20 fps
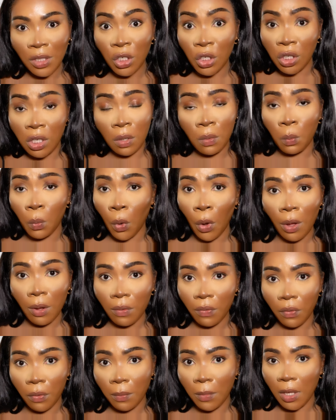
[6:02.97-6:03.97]
but just didn't
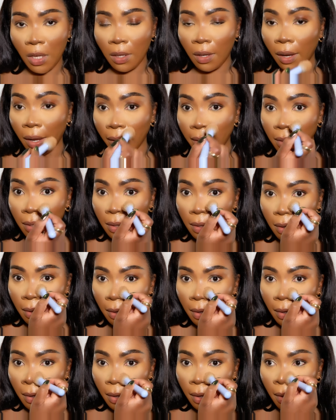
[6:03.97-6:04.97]
work for me like
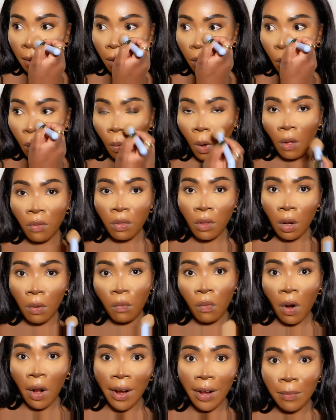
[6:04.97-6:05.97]
one
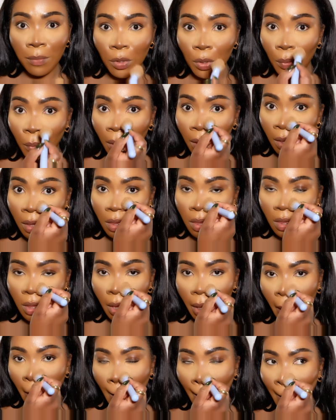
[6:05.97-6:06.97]
that rhymes
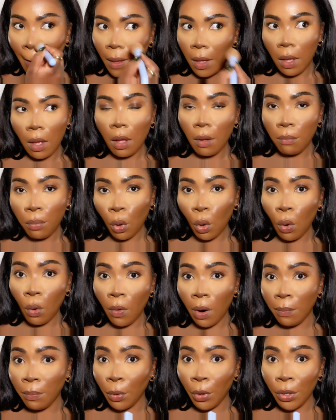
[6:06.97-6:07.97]
with
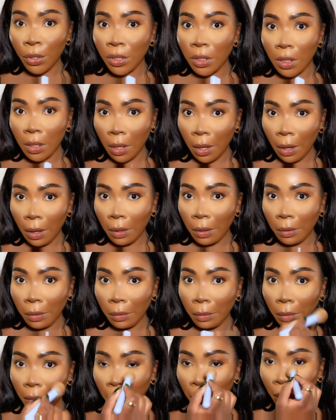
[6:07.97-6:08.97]
Bora Bercier.
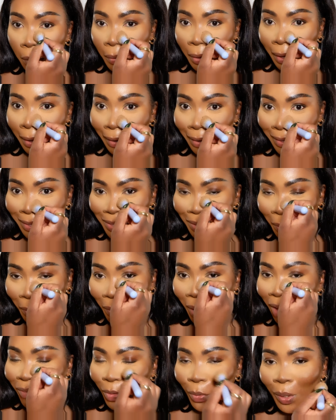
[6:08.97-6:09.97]
Okay,
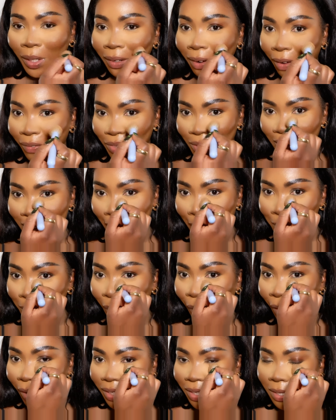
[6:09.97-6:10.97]
so everyone loves that
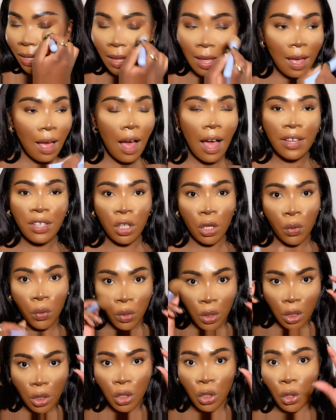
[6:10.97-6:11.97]
but I
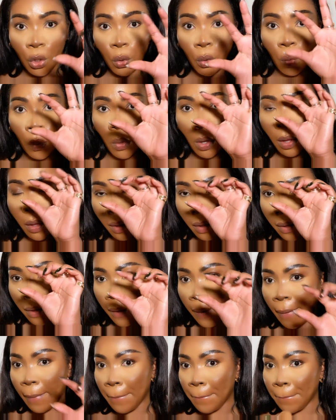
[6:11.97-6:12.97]
used two
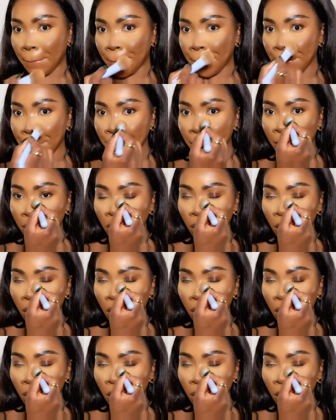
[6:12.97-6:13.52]
um,